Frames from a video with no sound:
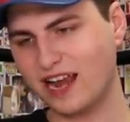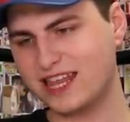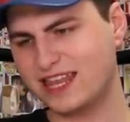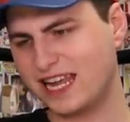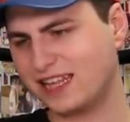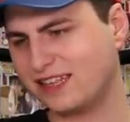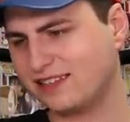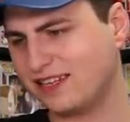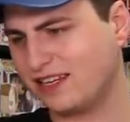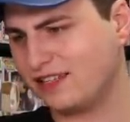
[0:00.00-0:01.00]
I think
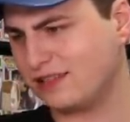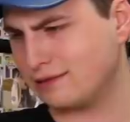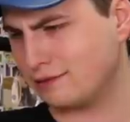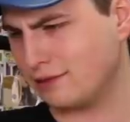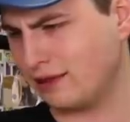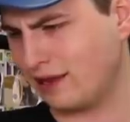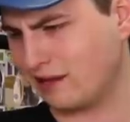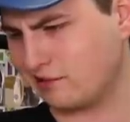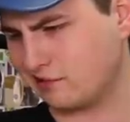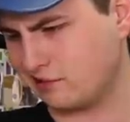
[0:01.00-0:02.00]
this is the
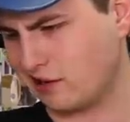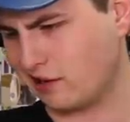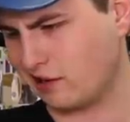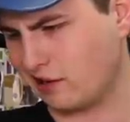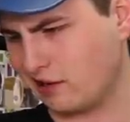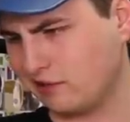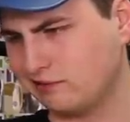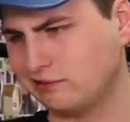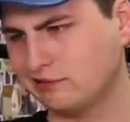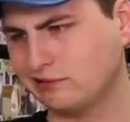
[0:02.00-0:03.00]
Last Jedi?
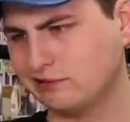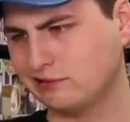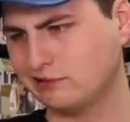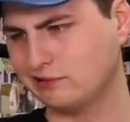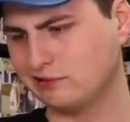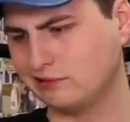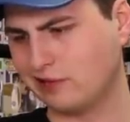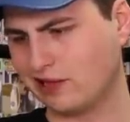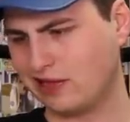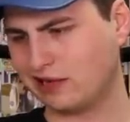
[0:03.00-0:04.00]

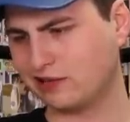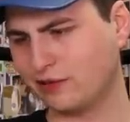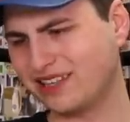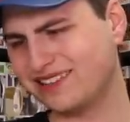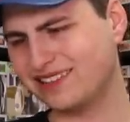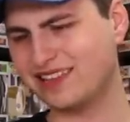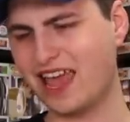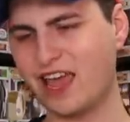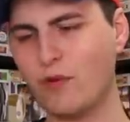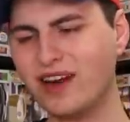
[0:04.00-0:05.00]
I think so. It doesn't say.